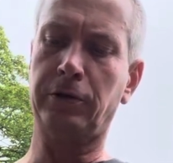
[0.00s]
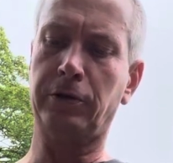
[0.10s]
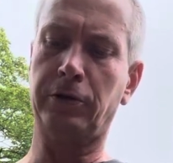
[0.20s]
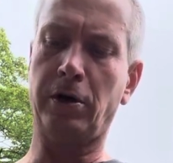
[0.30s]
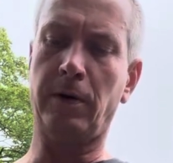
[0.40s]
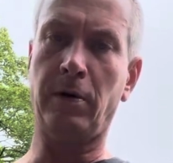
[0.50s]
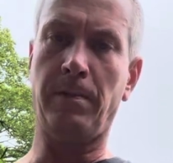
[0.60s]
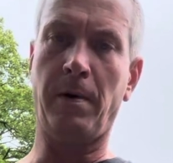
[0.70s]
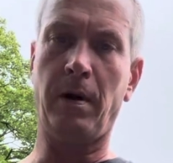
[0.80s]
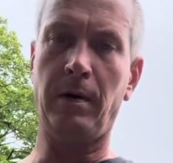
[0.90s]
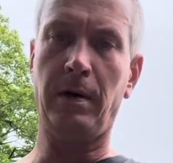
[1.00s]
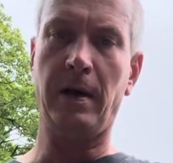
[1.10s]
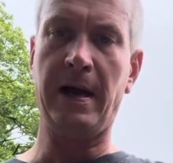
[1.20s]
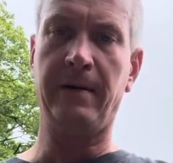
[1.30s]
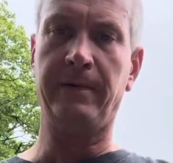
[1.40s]
Tarahumara
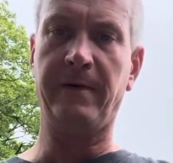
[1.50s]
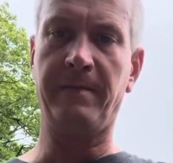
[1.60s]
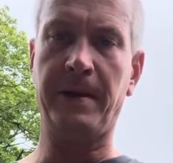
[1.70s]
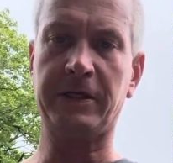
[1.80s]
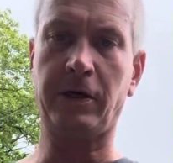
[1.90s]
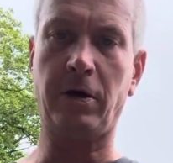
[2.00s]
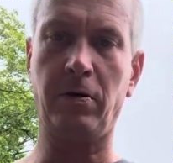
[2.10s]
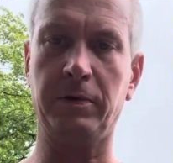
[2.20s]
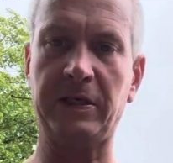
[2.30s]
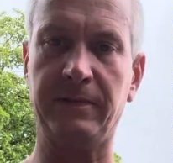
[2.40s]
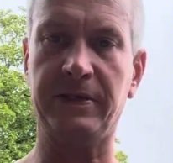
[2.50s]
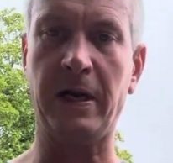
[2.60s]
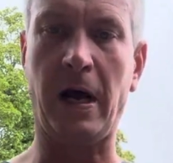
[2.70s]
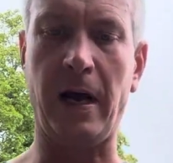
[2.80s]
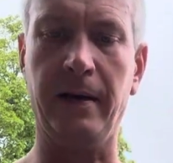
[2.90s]
area of Mexico, which I was
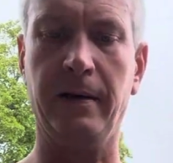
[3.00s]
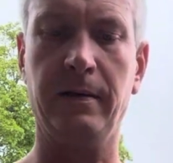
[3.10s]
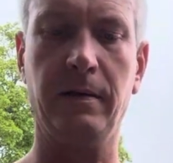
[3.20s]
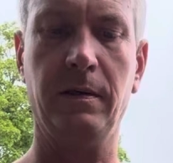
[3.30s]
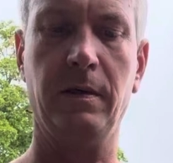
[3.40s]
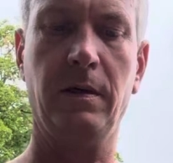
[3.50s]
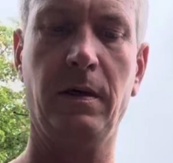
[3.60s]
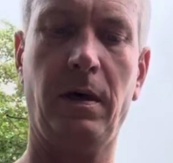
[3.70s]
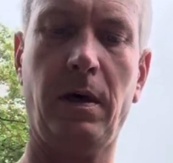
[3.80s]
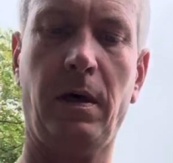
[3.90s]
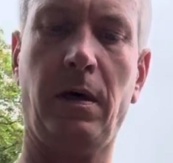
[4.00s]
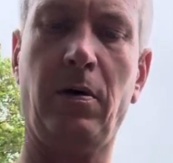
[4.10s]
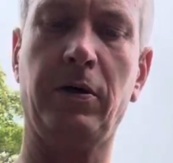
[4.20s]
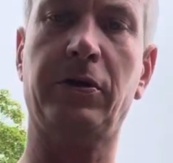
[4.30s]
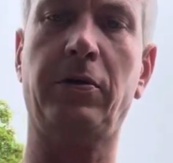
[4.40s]
not.
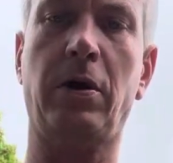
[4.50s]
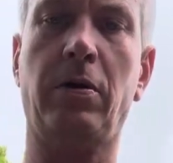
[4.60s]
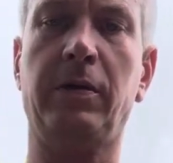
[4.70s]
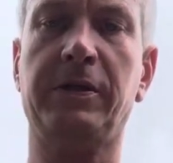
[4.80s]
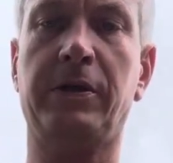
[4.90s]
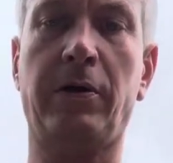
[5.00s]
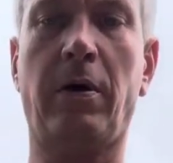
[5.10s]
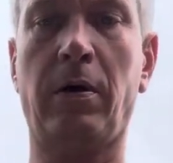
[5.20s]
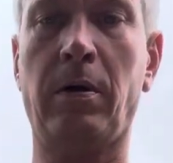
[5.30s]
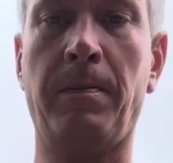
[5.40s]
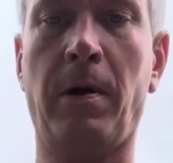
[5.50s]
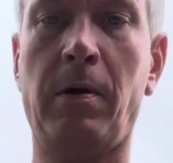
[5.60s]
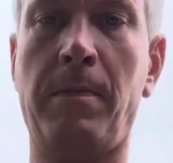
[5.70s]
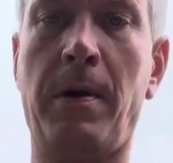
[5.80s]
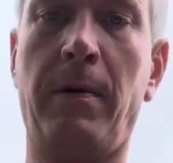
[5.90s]
Also known as
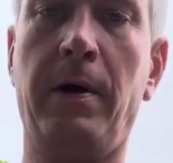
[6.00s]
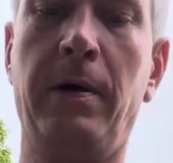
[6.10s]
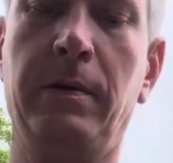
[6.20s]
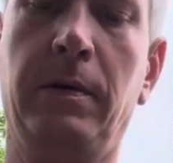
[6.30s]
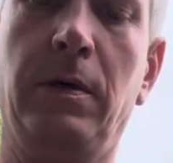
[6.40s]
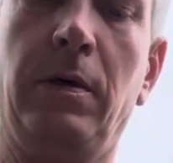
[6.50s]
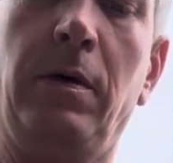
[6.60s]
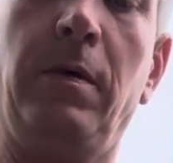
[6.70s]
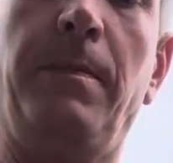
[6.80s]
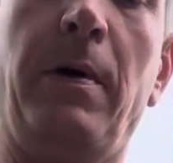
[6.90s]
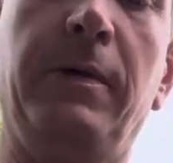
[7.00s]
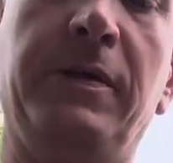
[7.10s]
Tarahumara Boa or Boa